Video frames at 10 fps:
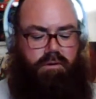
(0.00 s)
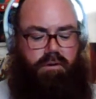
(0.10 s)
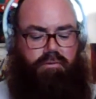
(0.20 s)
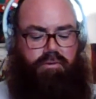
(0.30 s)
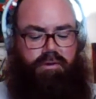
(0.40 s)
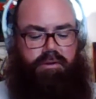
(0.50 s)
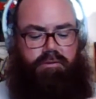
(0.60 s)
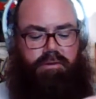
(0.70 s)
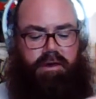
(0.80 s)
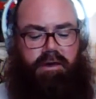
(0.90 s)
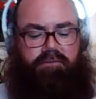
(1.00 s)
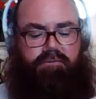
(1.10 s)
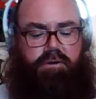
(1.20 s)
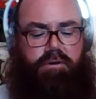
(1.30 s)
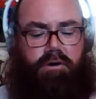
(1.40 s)
comes with a little
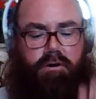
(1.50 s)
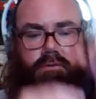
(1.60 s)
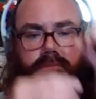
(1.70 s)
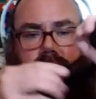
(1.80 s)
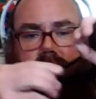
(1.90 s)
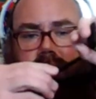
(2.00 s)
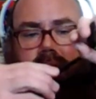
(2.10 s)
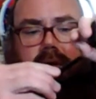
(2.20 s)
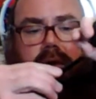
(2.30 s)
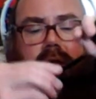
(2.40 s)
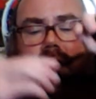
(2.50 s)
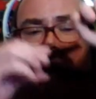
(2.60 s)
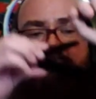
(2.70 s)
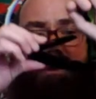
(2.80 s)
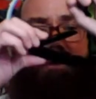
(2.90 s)
knife,
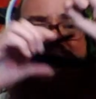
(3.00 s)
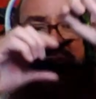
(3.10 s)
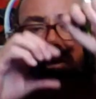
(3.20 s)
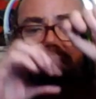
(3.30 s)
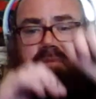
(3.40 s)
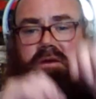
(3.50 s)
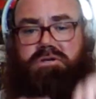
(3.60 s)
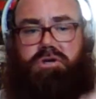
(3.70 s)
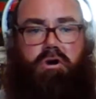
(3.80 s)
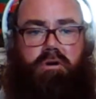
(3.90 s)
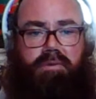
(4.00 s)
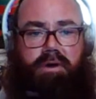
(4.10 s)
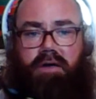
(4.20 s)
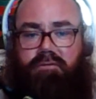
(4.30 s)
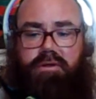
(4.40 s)
I don't care for the knife being
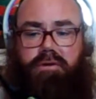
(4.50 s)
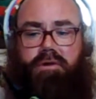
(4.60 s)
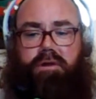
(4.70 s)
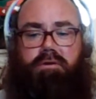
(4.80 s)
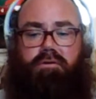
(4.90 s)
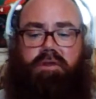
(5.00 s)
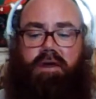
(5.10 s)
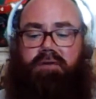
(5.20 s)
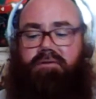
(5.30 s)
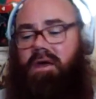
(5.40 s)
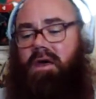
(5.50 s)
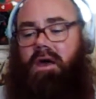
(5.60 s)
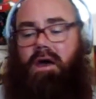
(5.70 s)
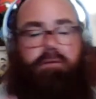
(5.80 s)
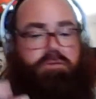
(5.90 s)
sharp. I really don't need to use the knife.
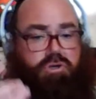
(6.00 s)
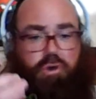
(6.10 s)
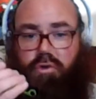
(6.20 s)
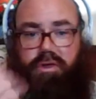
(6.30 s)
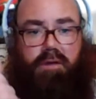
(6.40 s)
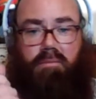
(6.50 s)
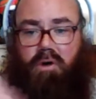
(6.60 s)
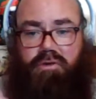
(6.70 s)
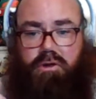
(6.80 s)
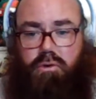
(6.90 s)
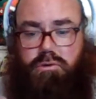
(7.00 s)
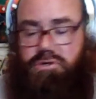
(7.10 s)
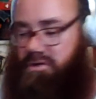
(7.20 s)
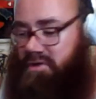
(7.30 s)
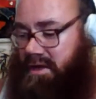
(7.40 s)
I was just told to get a
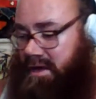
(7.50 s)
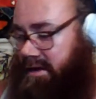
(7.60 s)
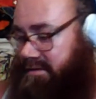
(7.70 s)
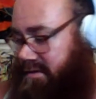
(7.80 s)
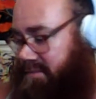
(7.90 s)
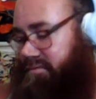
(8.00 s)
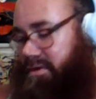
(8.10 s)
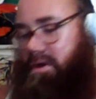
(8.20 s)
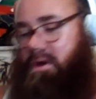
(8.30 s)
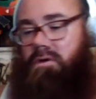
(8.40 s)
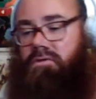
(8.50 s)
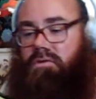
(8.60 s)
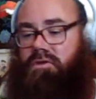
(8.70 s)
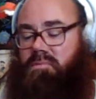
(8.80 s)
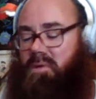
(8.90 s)
multi-tool just in case.
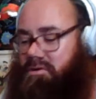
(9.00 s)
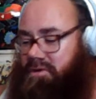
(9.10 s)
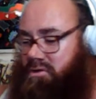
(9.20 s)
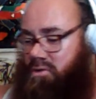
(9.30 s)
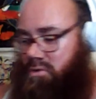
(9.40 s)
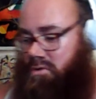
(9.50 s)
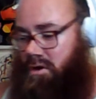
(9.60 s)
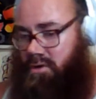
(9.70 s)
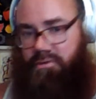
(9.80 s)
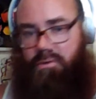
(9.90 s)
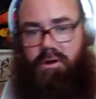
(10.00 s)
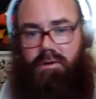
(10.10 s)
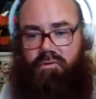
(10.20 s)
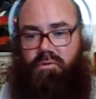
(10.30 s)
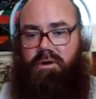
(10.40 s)
So this multi-tool also
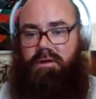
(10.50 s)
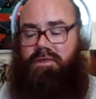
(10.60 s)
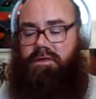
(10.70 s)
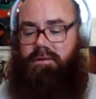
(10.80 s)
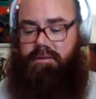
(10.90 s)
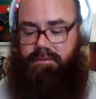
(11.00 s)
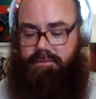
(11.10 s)
comes with,